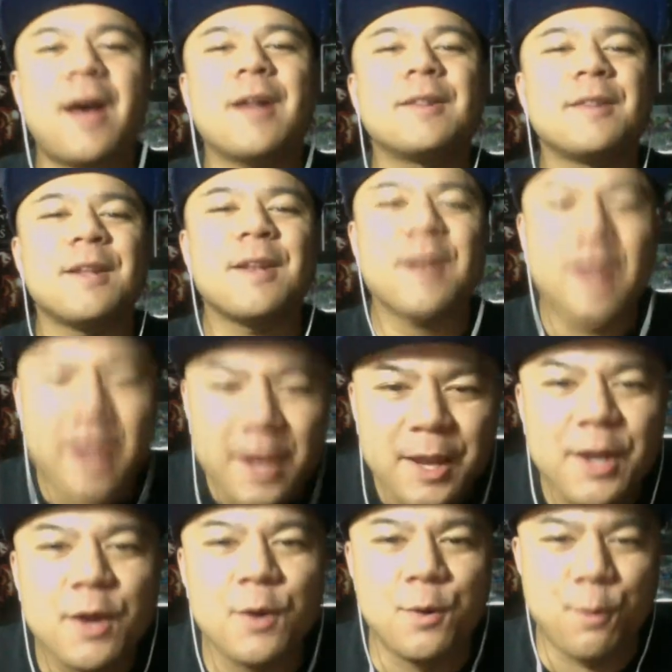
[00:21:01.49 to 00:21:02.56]

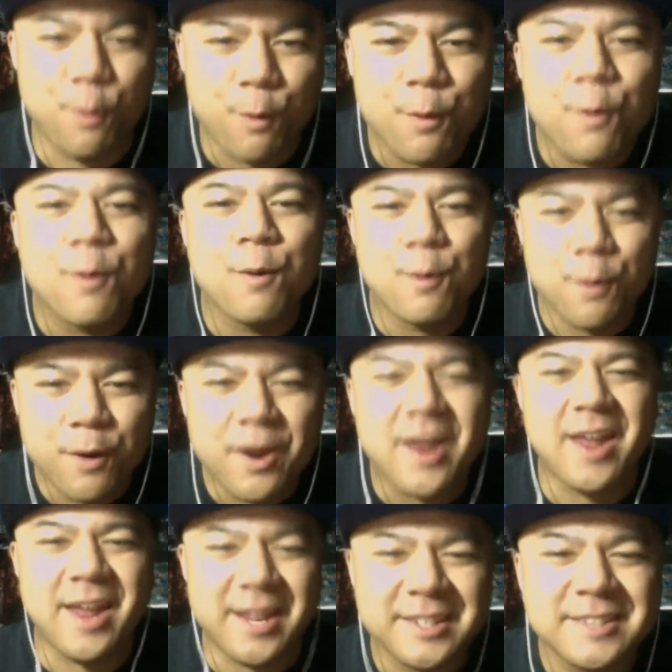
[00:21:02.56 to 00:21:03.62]
Ateneo
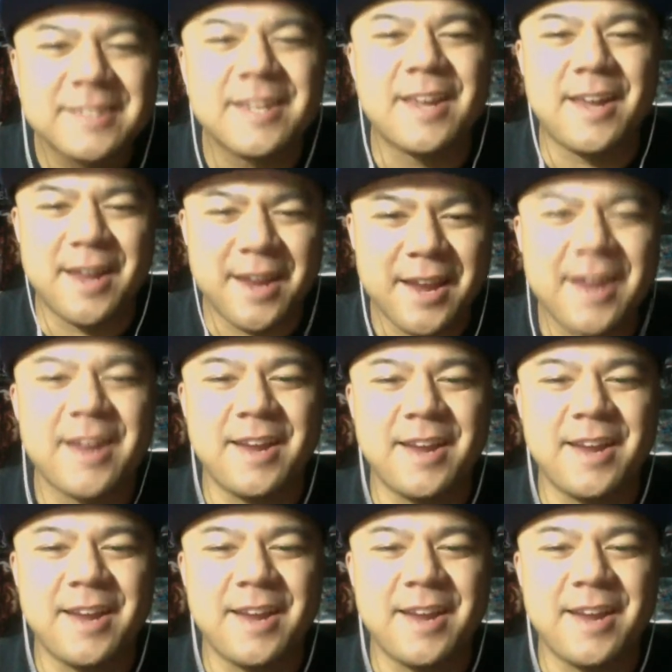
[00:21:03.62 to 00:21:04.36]
ese.